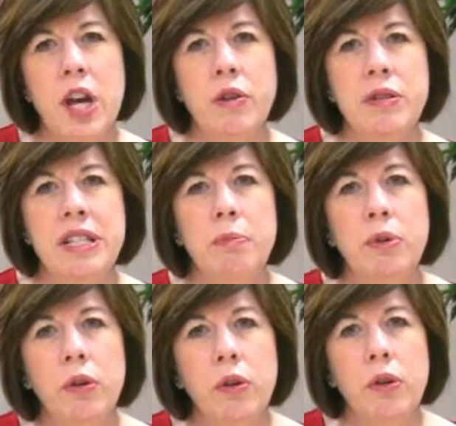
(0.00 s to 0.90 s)
no
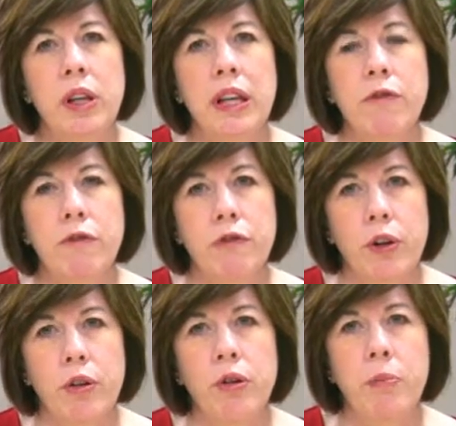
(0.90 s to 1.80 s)
typical
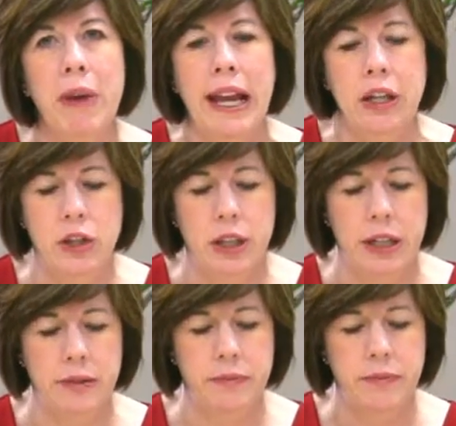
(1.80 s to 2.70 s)
infertile patient.